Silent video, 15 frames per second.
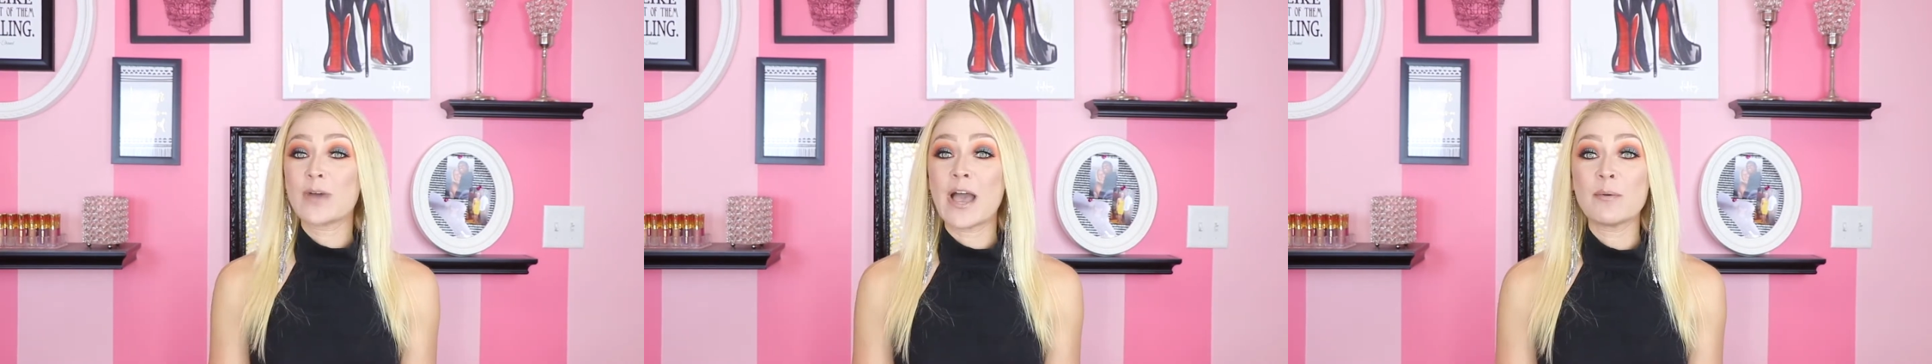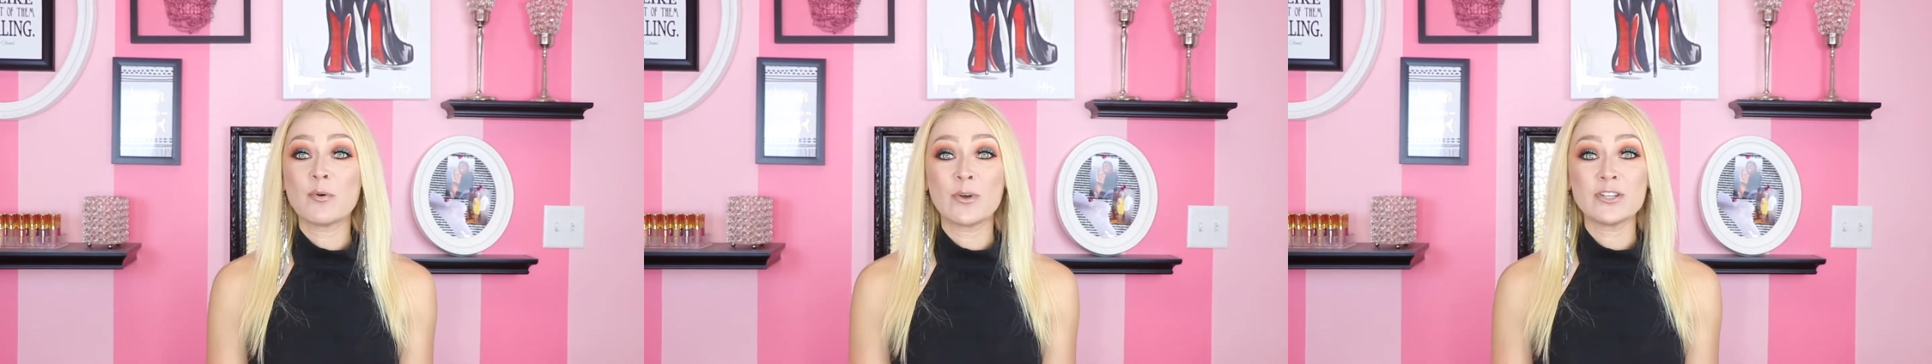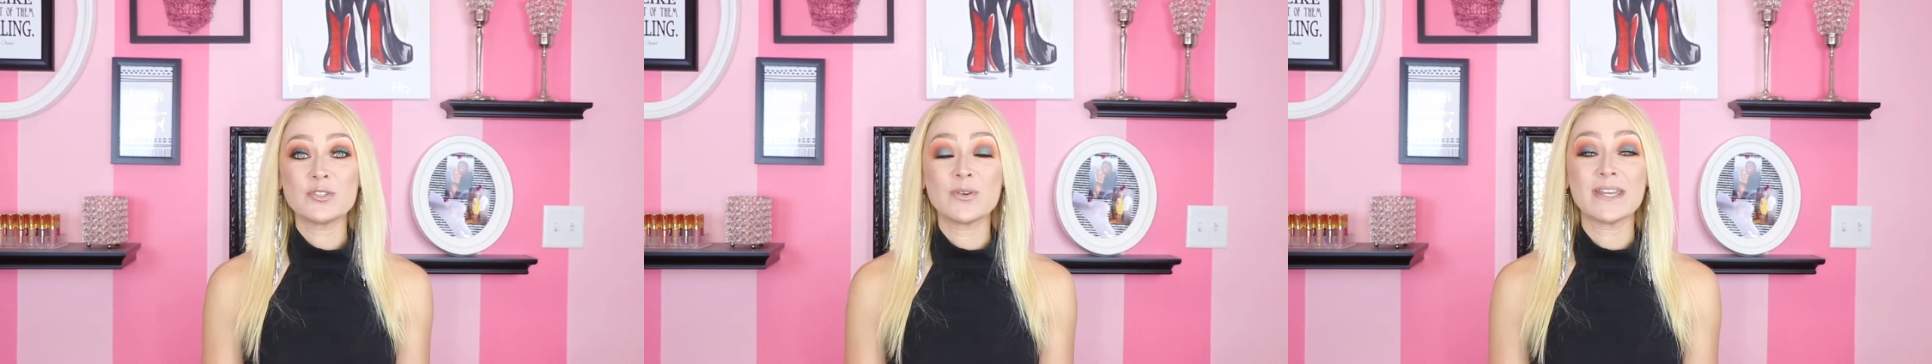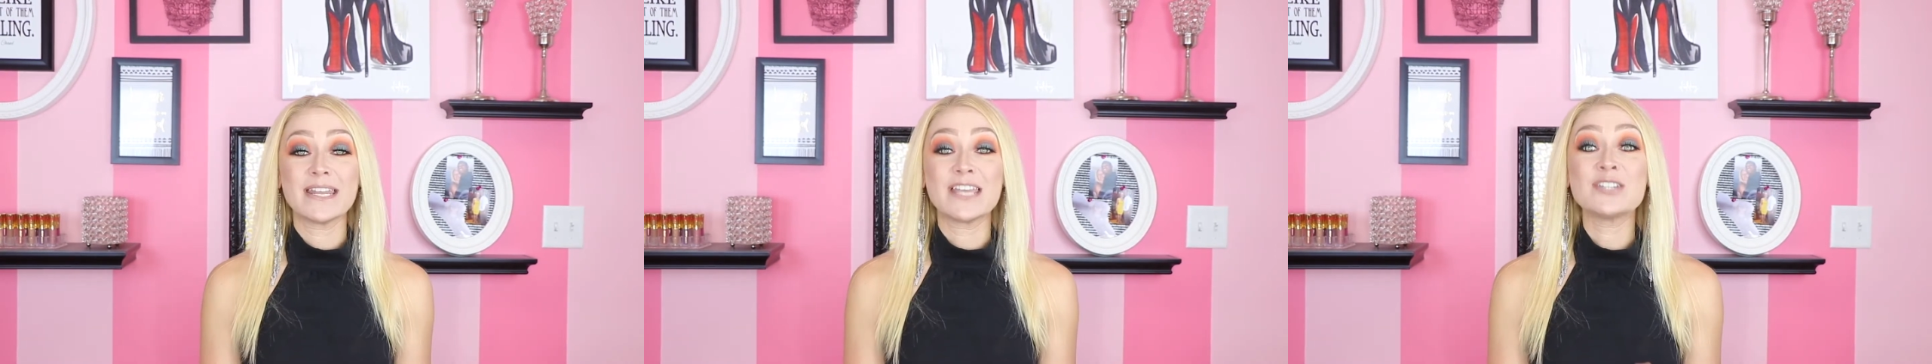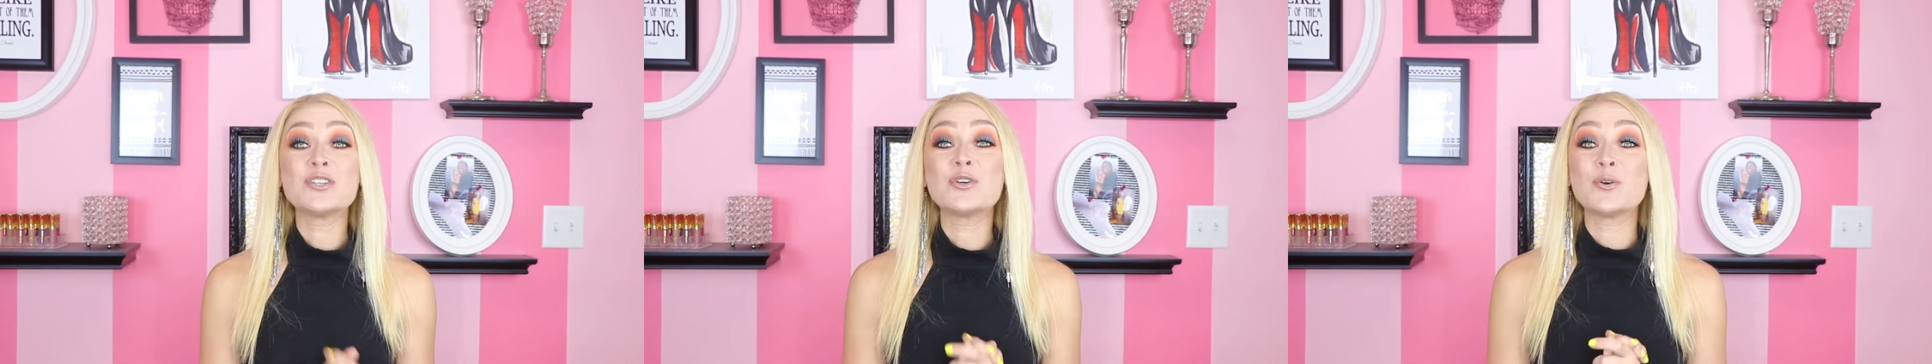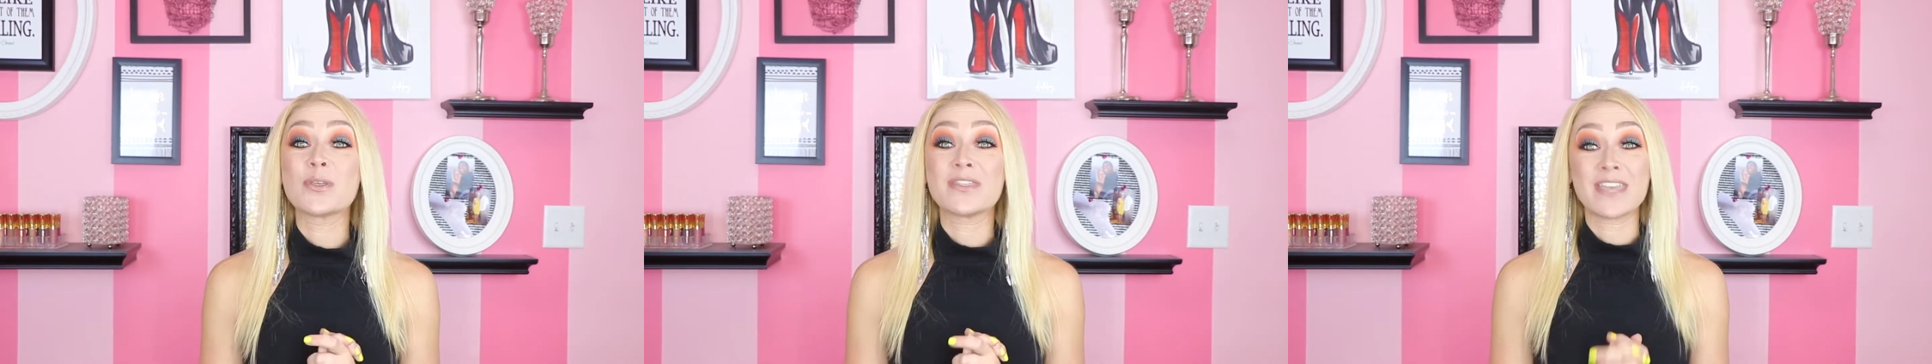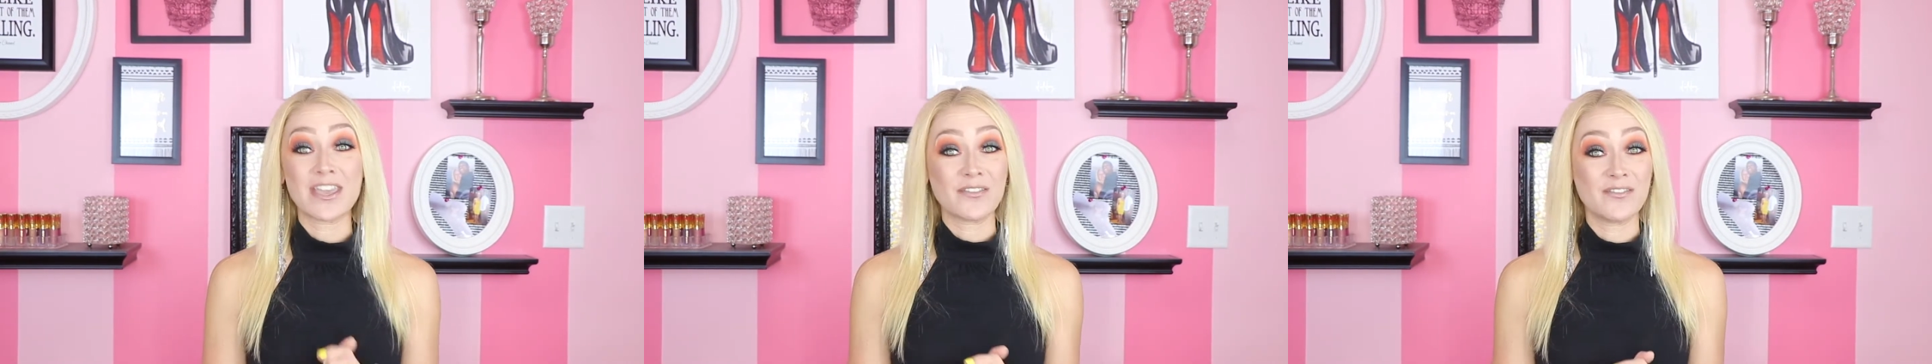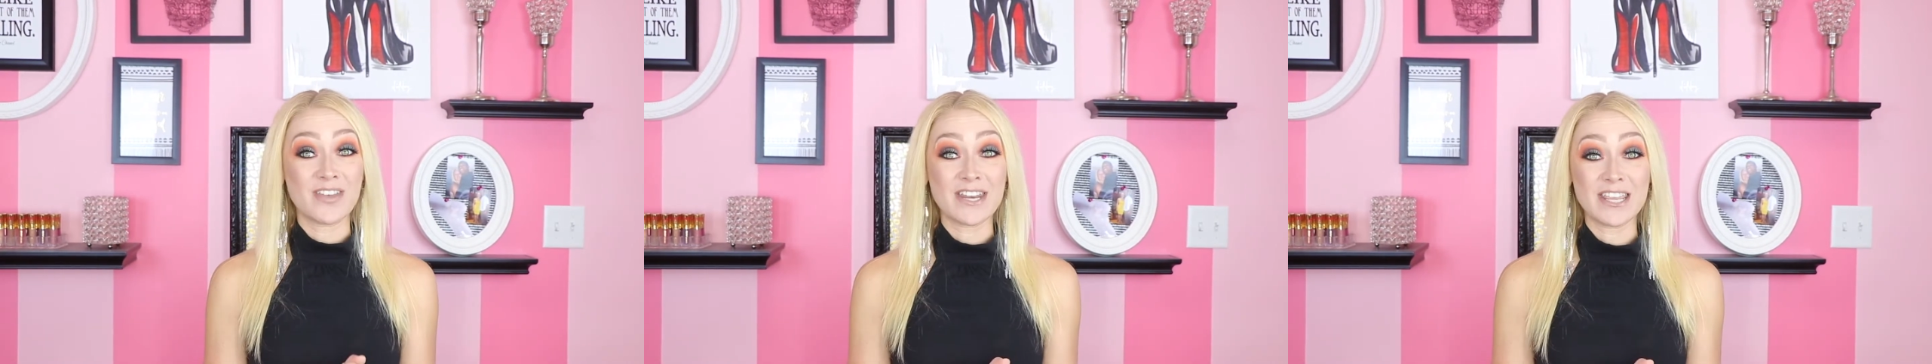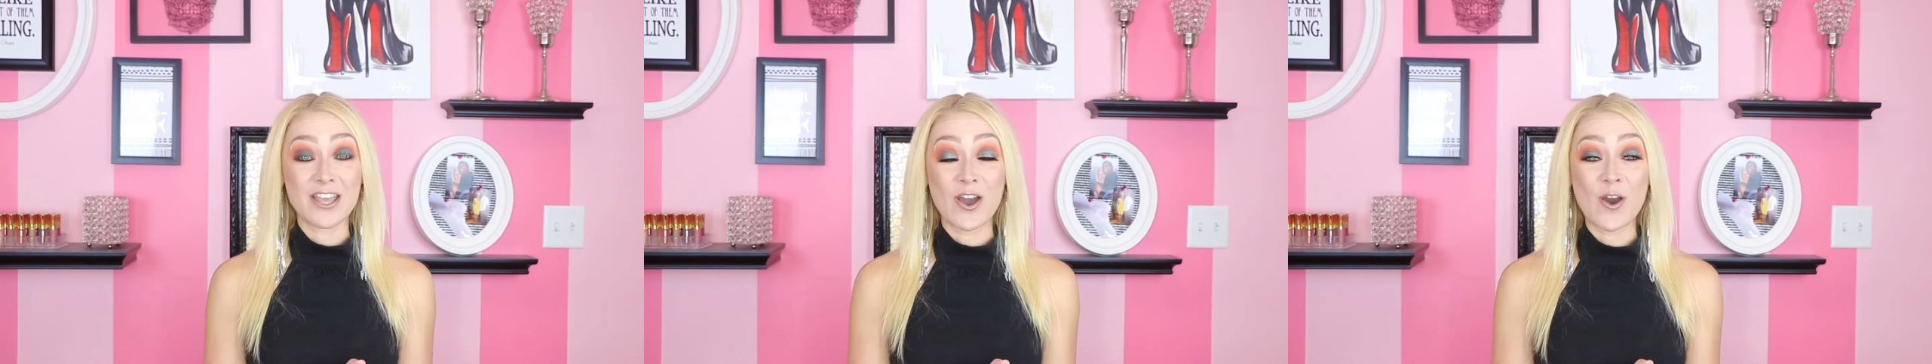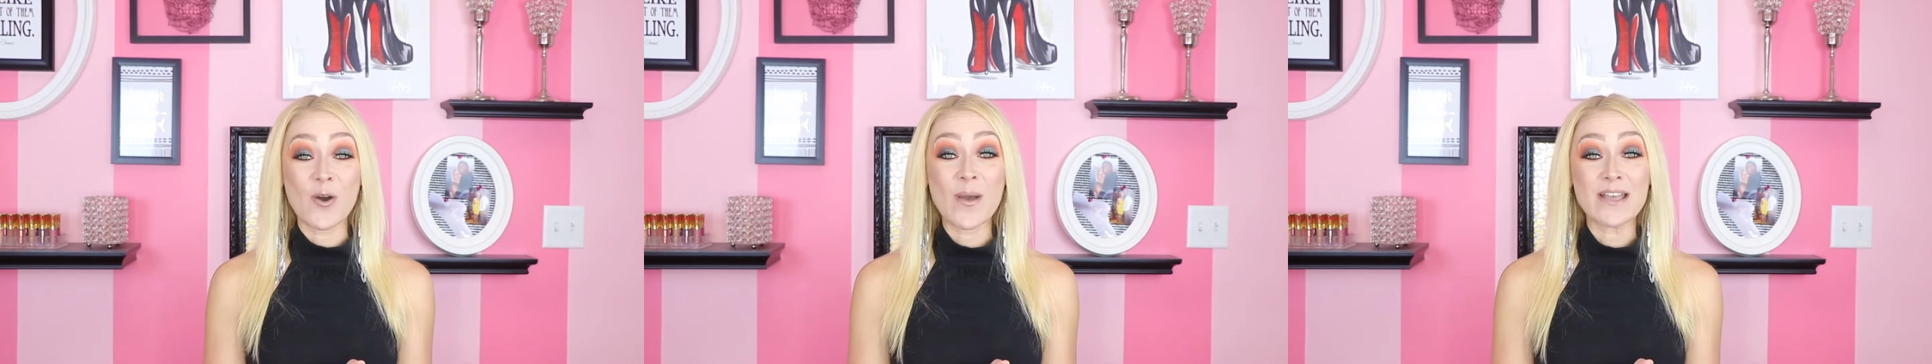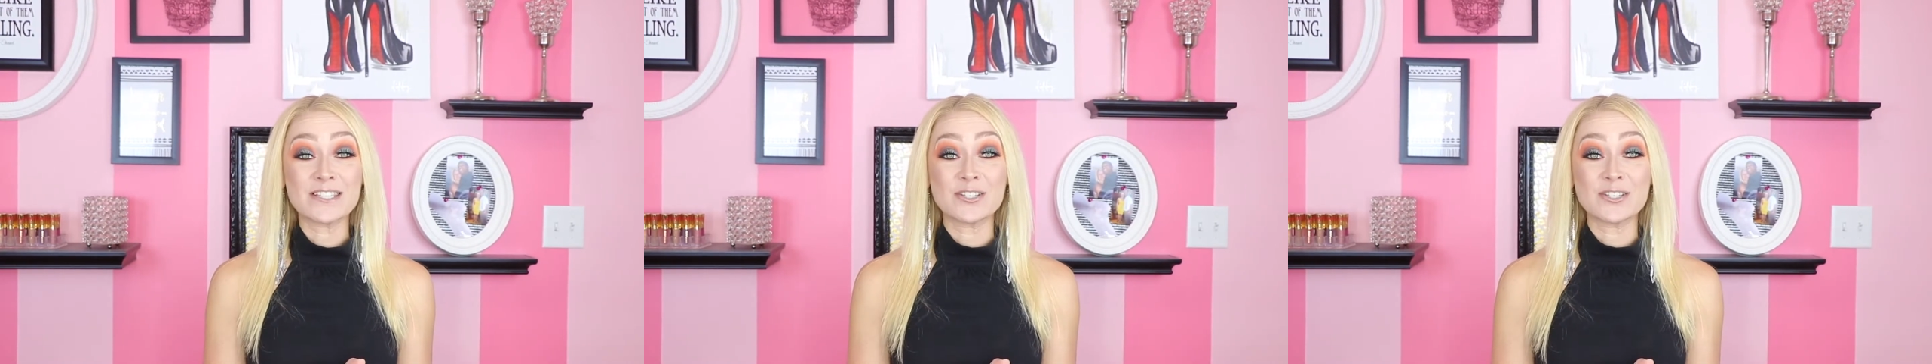I'm going to get into the video.